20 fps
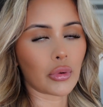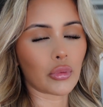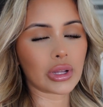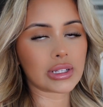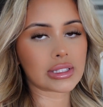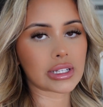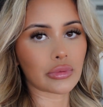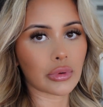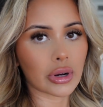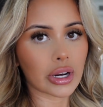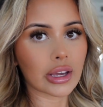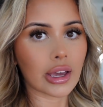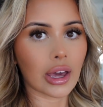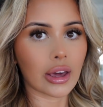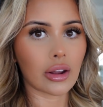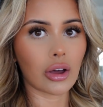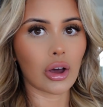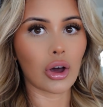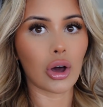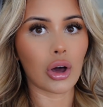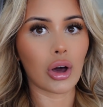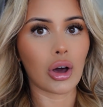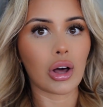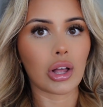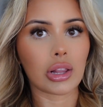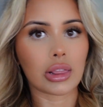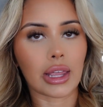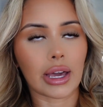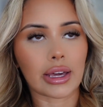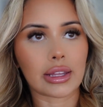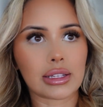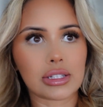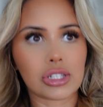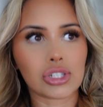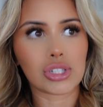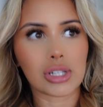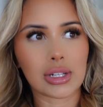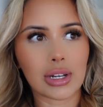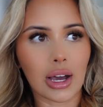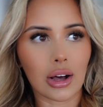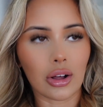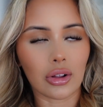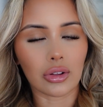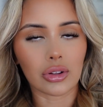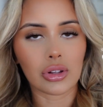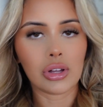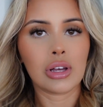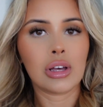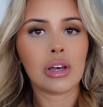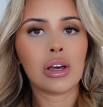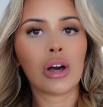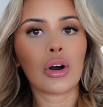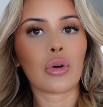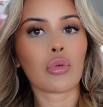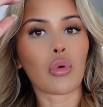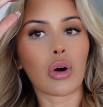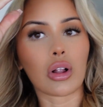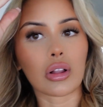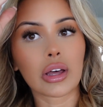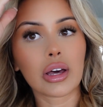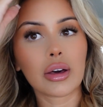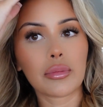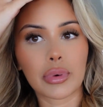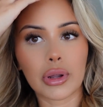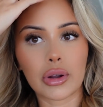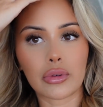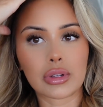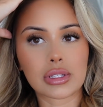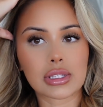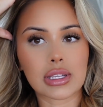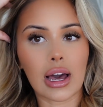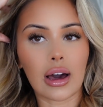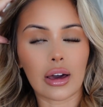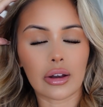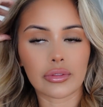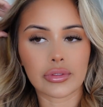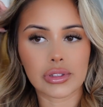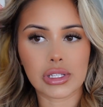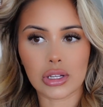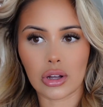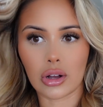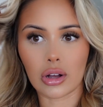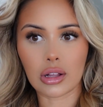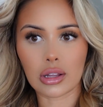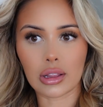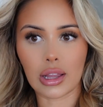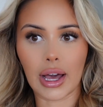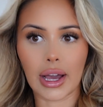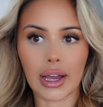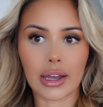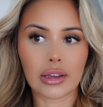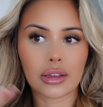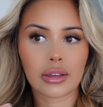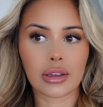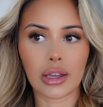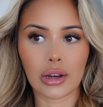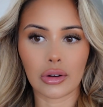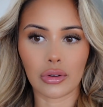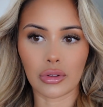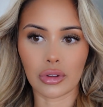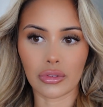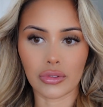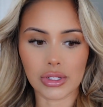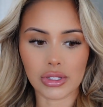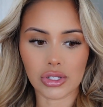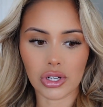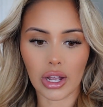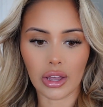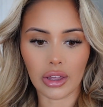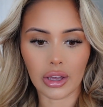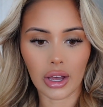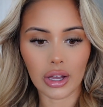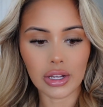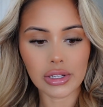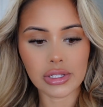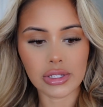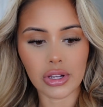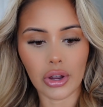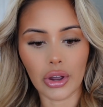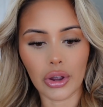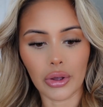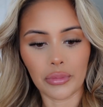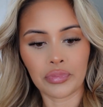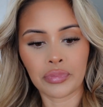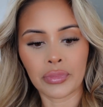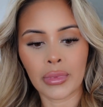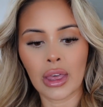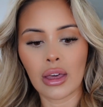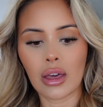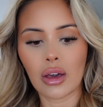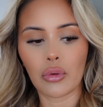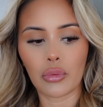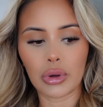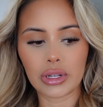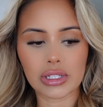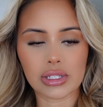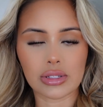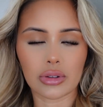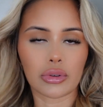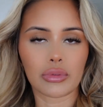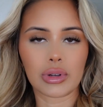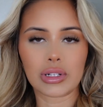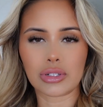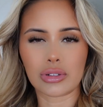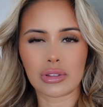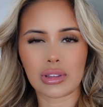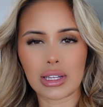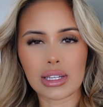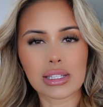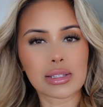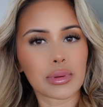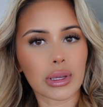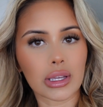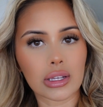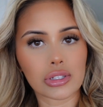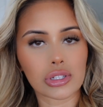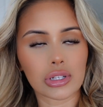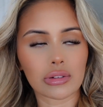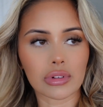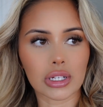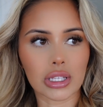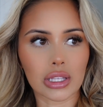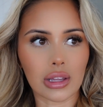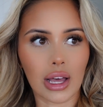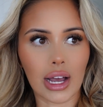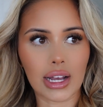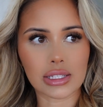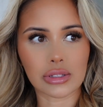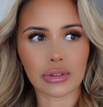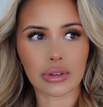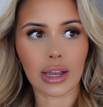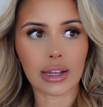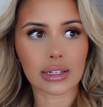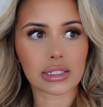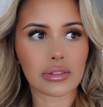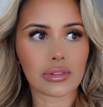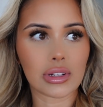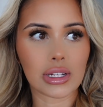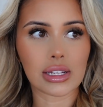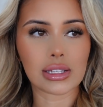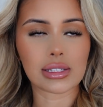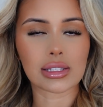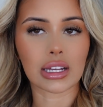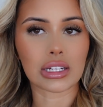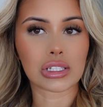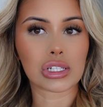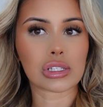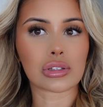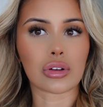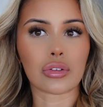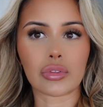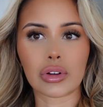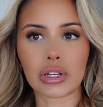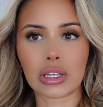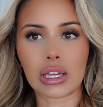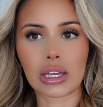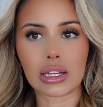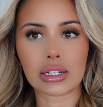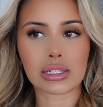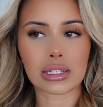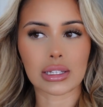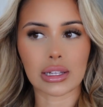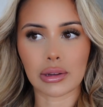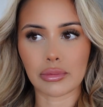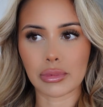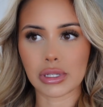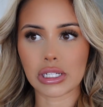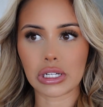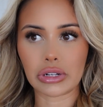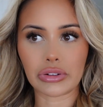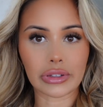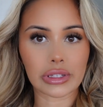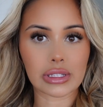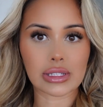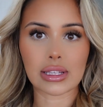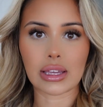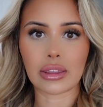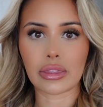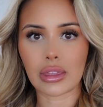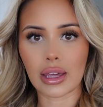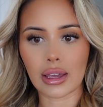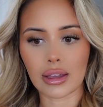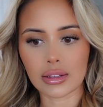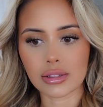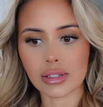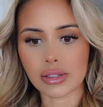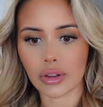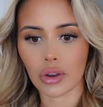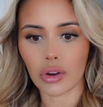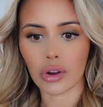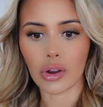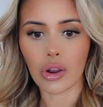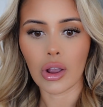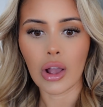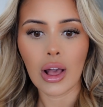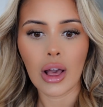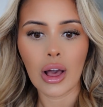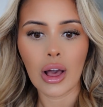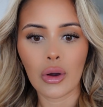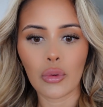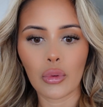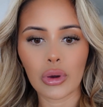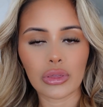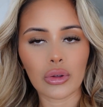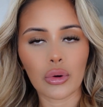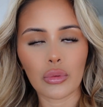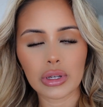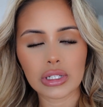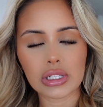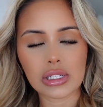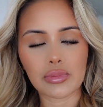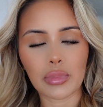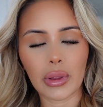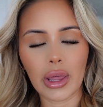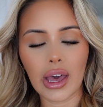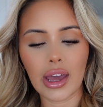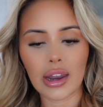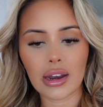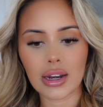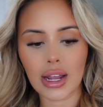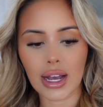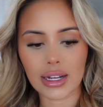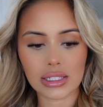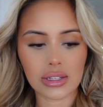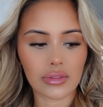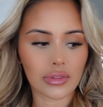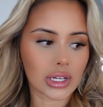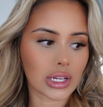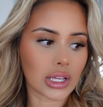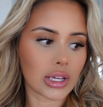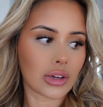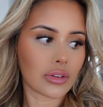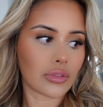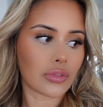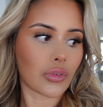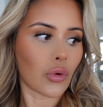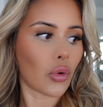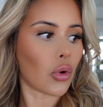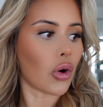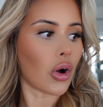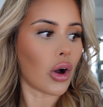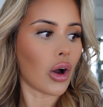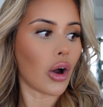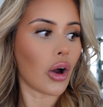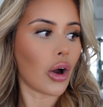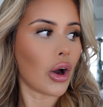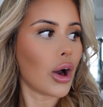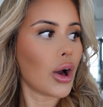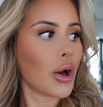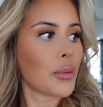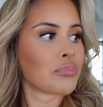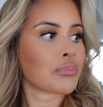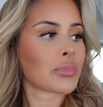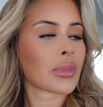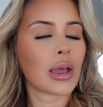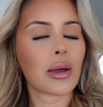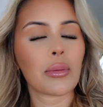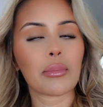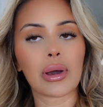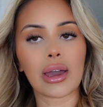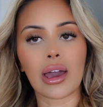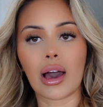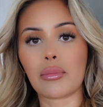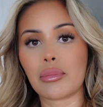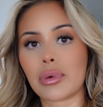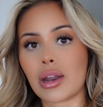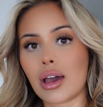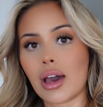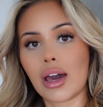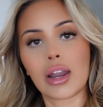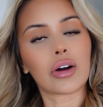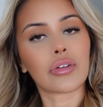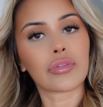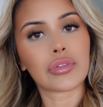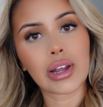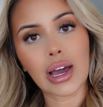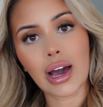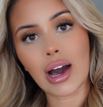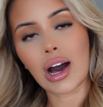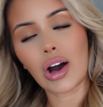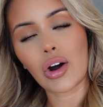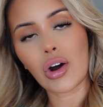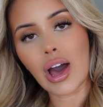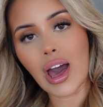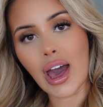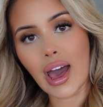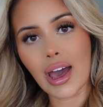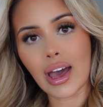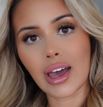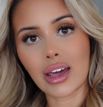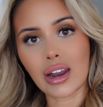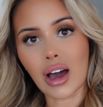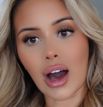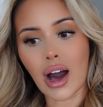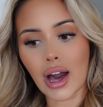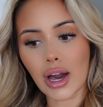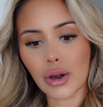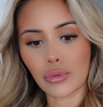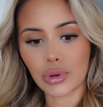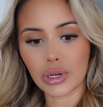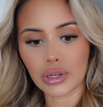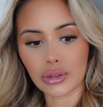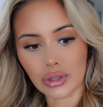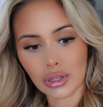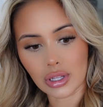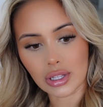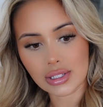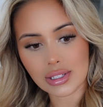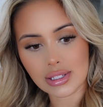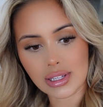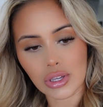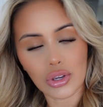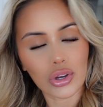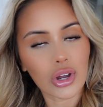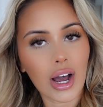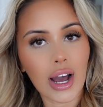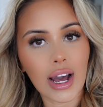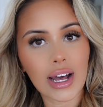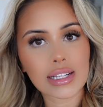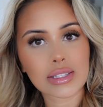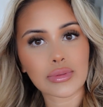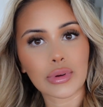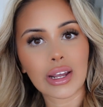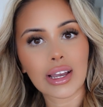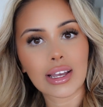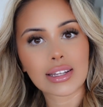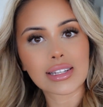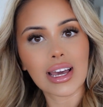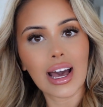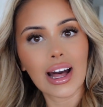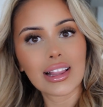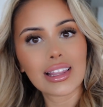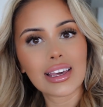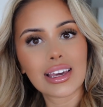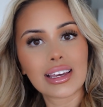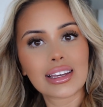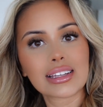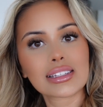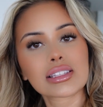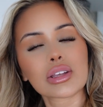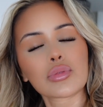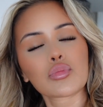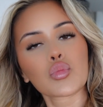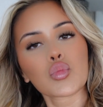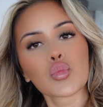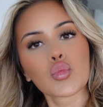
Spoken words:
We did want to get her like this Chanel wallet, but it was out of stock like in all of Australia. So we just thought we'd do this because she really likes doing activities. Like, she's not really into like materialistic things. So we thought we'd just plan an activity for her. But yeah, I'm going to head off now and I will see you guys when I get to Ali's.